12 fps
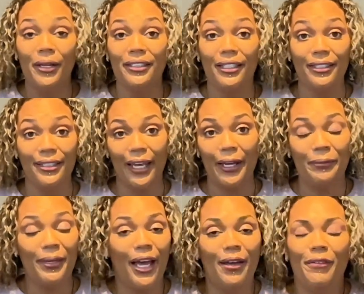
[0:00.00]
Today
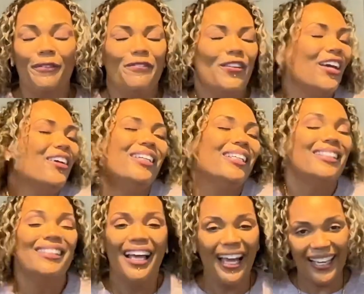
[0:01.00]
we have a very
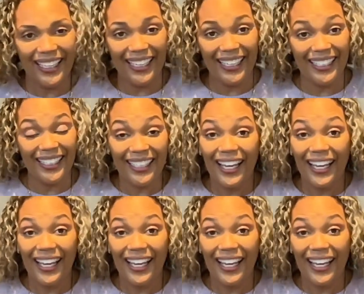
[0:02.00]
exciting